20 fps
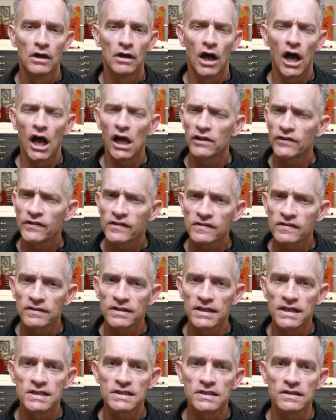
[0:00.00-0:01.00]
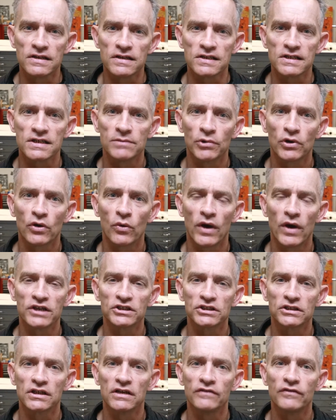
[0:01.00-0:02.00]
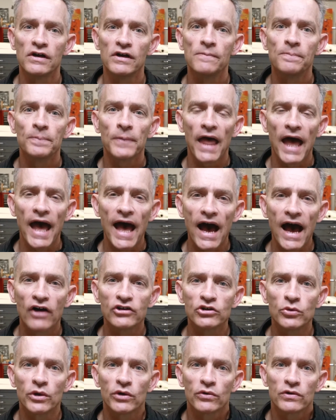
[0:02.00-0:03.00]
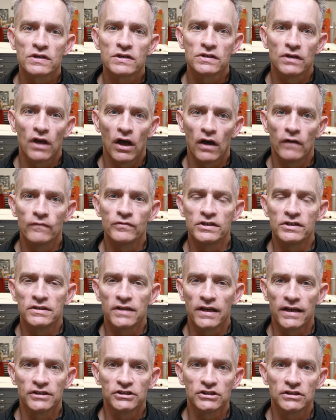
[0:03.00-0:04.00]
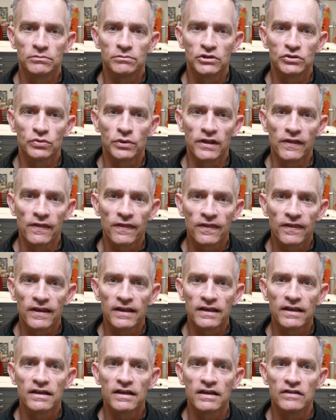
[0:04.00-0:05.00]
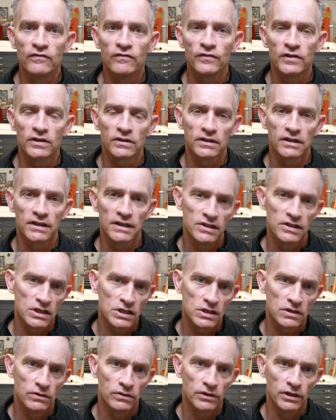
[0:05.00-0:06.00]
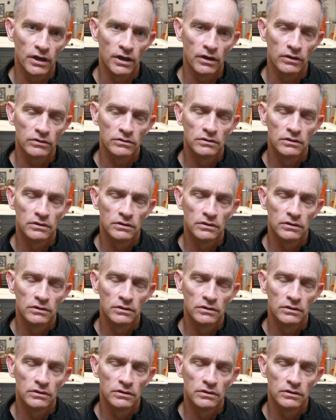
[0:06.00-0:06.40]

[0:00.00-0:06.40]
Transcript: All this leads to the simple question of how do we resolve the tension between thinking and feeling in the studio?